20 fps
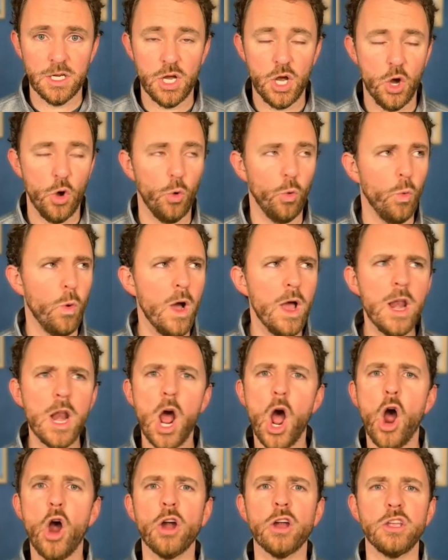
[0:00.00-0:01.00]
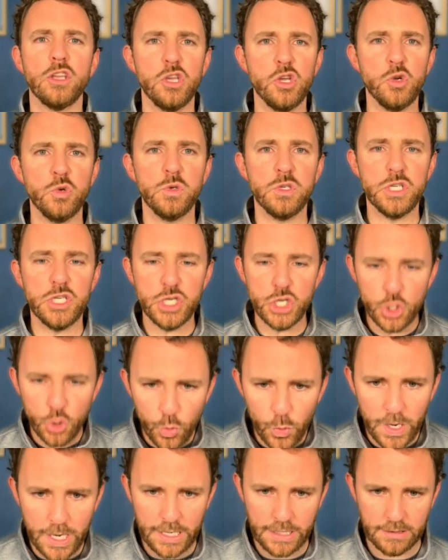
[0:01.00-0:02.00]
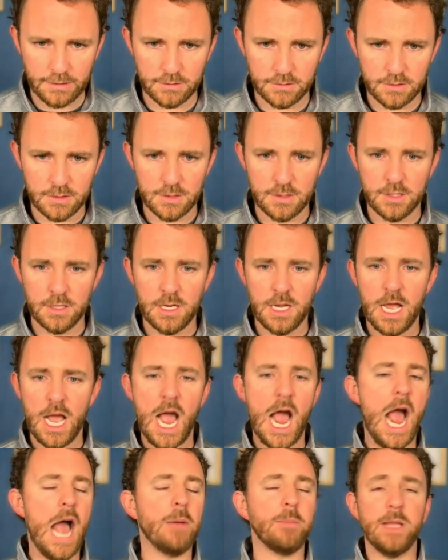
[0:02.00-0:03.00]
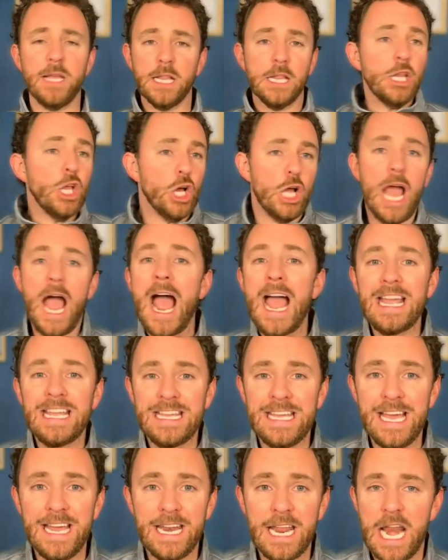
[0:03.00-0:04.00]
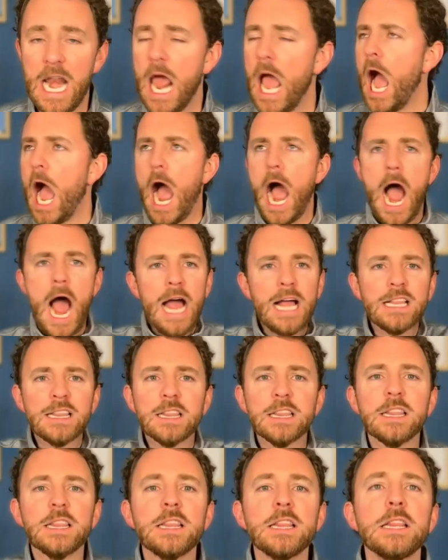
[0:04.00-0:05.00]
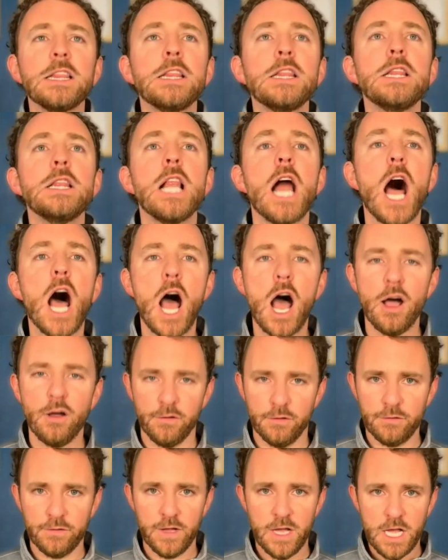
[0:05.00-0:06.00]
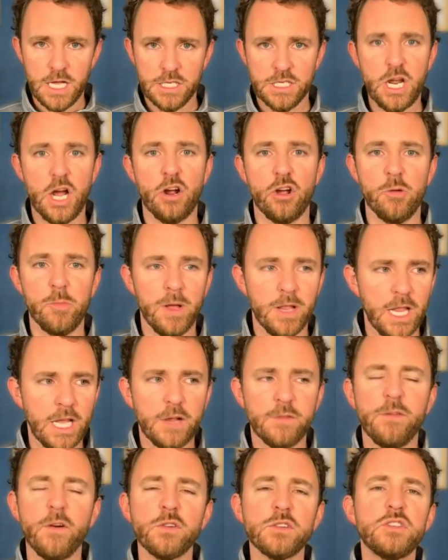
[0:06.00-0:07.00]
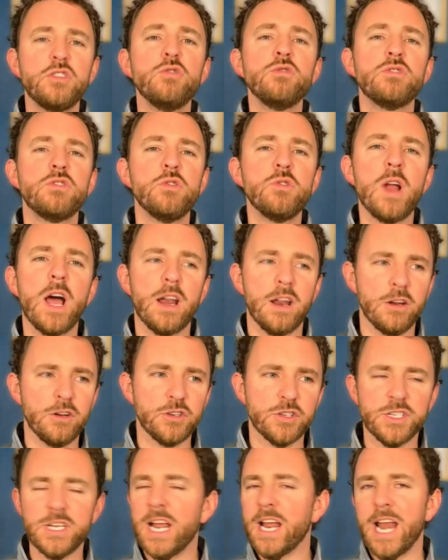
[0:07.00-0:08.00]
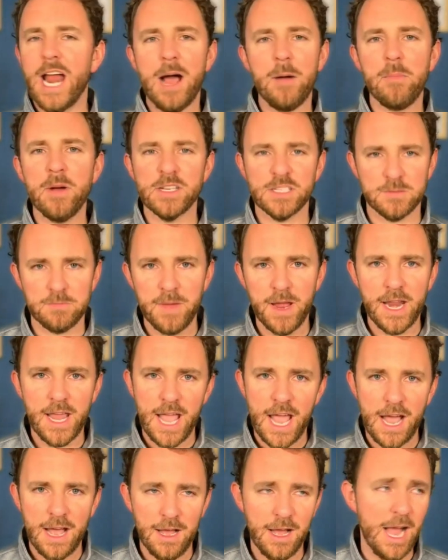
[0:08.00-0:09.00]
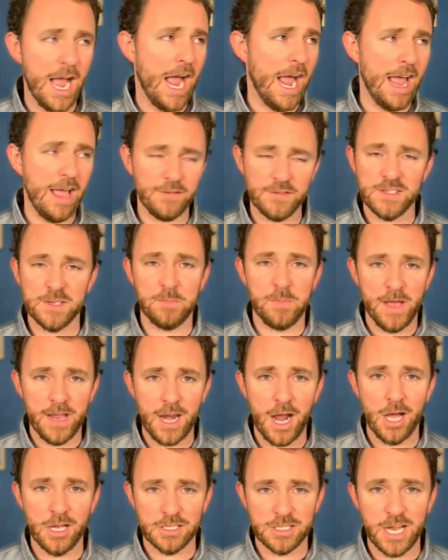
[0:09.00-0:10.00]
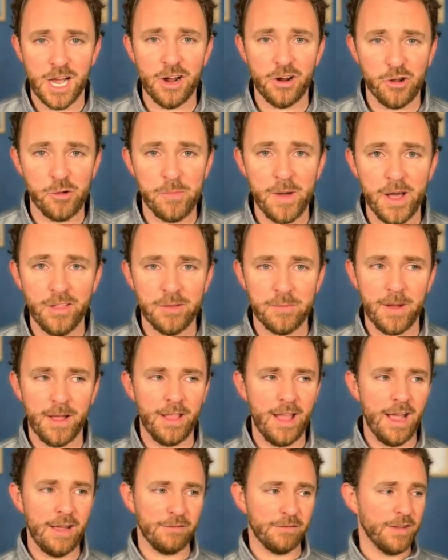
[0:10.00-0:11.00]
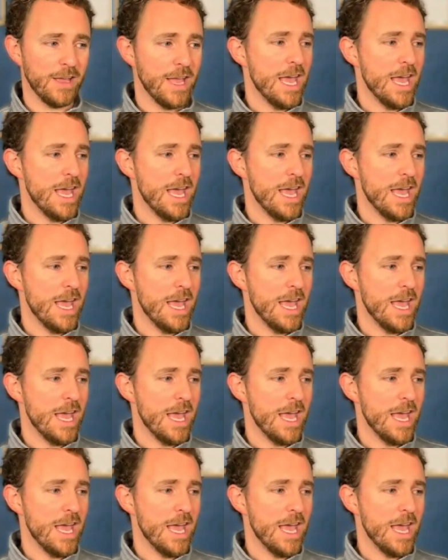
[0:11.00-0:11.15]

what are you doing? I mean, look, I get it. I love Taco Bell. Like, folks, you do not understand how much money I have spent on Taco Bell in my life.